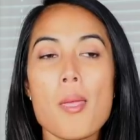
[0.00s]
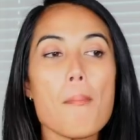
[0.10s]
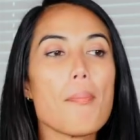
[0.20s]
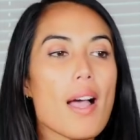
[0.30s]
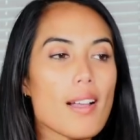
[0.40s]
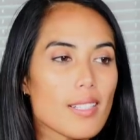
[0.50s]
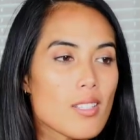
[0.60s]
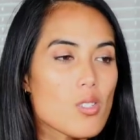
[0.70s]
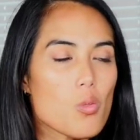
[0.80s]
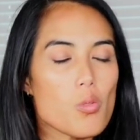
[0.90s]

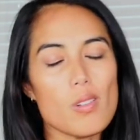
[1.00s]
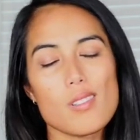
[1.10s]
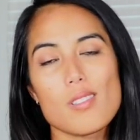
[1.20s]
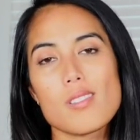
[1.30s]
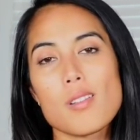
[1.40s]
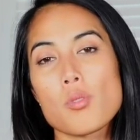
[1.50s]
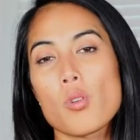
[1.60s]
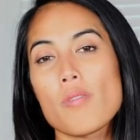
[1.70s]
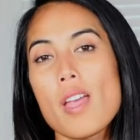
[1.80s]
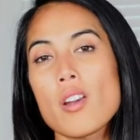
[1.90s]
imbalance or some
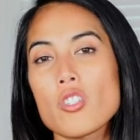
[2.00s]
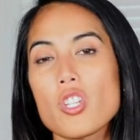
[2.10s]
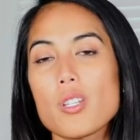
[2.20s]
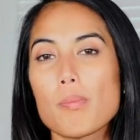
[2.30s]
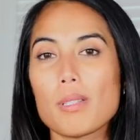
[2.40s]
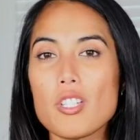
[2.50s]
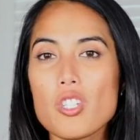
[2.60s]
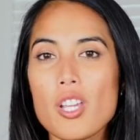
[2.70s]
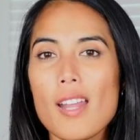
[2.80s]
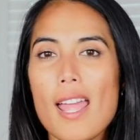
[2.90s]
sort of energy
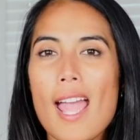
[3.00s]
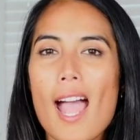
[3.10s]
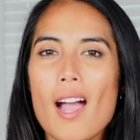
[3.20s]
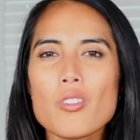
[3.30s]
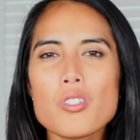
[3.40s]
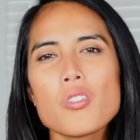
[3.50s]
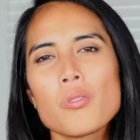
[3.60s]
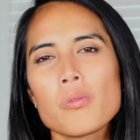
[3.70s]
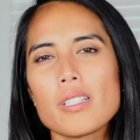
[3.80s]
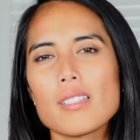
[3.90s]
depletion. And how do
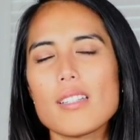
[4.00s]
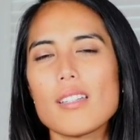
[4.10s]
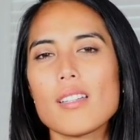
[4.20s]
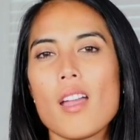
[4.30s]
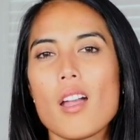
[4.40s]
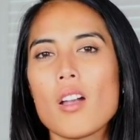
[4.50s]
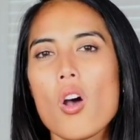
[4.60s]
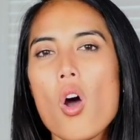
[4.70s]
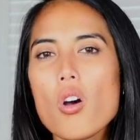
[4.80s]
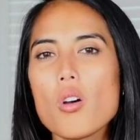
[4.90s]
you really
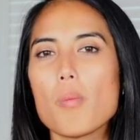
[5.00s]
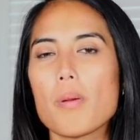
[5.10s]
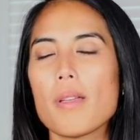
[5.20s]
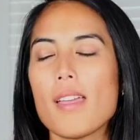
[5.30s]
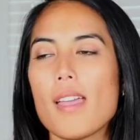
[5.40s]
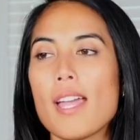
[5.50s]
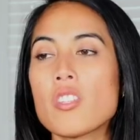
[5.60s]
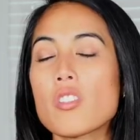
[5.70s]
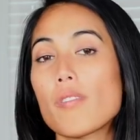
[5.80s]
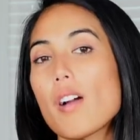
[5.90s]
cope
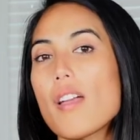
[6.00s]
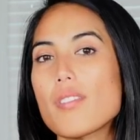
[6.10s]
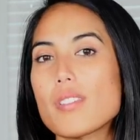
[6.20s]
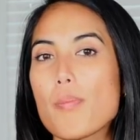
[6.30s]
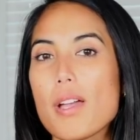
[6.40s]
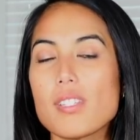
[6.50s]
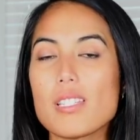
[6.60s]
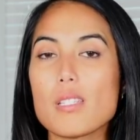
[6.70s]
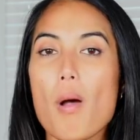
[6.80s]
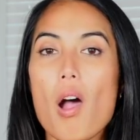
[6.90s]
and survive as best
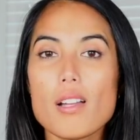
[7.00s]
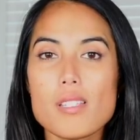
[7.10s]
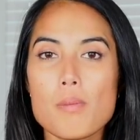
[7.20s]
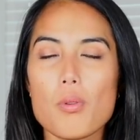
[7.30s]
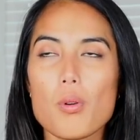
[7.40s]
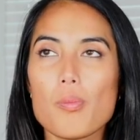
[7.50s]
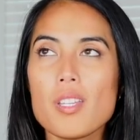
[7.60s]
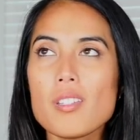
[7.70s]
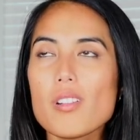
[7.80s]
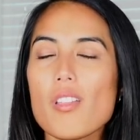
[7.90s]
as possible?
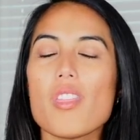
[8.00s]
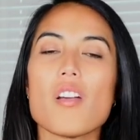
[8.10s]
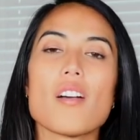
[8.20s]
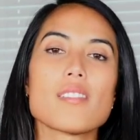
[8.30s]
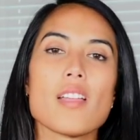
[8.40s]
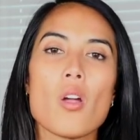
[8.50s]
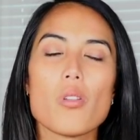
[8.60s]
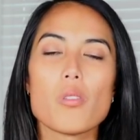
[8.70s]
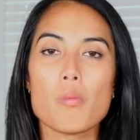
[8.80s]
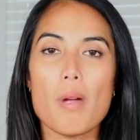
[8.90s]
These are the thoughts that go
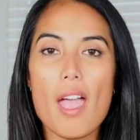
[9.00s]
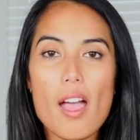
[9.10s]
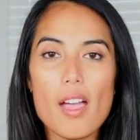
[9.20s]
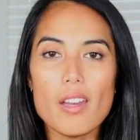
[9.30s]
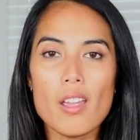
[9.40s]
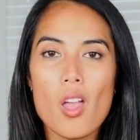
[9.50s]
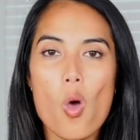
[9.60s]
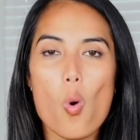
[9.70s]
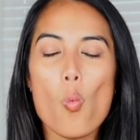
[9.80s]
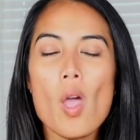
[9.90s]
through my head
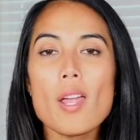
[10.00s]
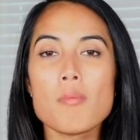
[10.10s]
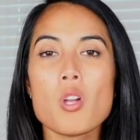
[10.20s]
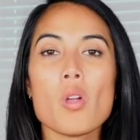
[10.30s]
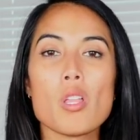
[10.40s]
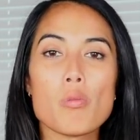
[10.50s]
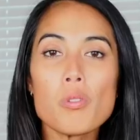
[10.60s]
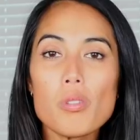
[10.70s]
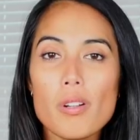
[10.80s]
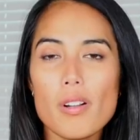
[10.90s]
when I'm going
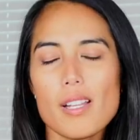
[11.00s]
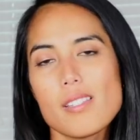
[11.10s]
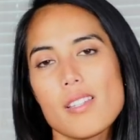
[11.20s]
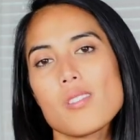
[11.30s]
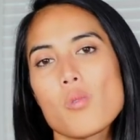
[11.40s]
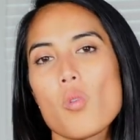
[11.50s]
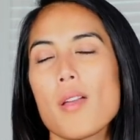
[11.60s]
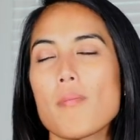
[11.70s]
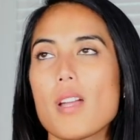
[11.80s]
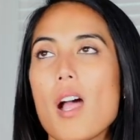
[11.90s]
through the crisis, when
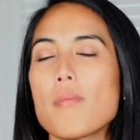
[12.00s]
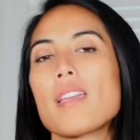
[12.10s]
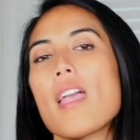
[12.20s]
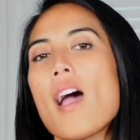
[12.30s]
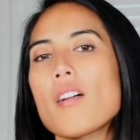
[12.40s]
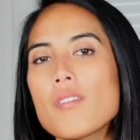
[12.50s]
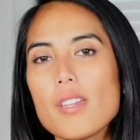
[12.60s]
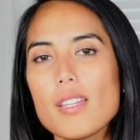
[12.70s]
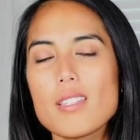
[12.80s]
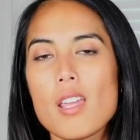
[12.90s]
I'm coming out of
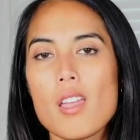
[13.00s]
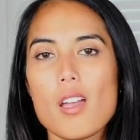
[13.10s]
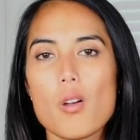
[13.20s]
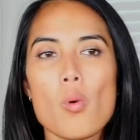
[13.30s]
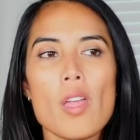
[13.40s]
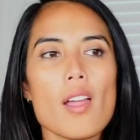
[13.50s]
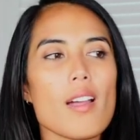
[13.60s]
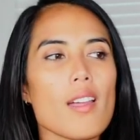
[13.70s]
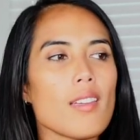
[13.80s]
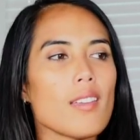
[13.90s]
it, when
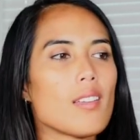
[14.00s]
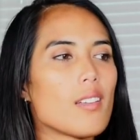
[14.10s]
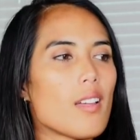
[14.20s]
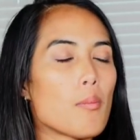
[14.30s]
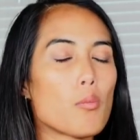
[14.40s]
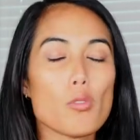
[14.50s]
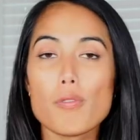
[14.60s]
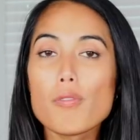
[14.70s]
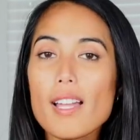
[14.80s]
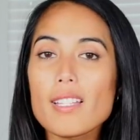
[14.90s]
I am
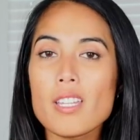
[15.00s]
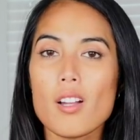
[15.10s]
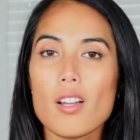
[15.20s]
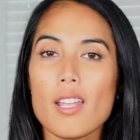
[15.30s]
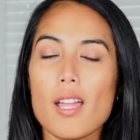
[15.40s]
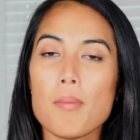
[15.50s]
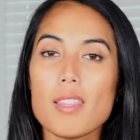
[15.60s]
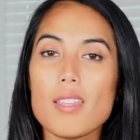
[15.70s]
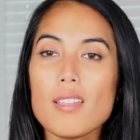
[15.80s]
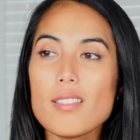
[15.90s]
reflecting on it. I
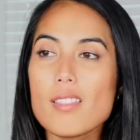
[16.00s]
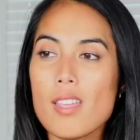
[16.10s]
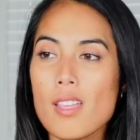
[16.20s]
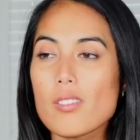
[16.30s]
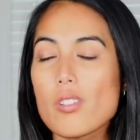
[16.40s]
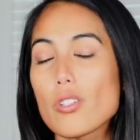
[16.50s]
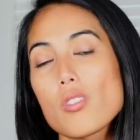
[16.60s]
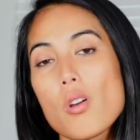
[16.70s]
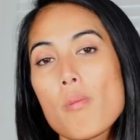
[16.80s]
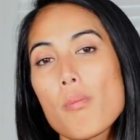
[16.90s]
mean, these things are
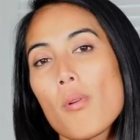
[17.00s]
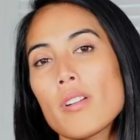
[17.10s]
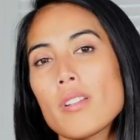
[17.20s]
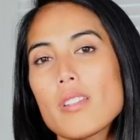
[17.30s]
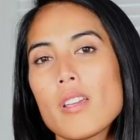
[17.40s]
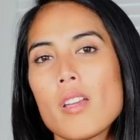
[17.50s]
so important,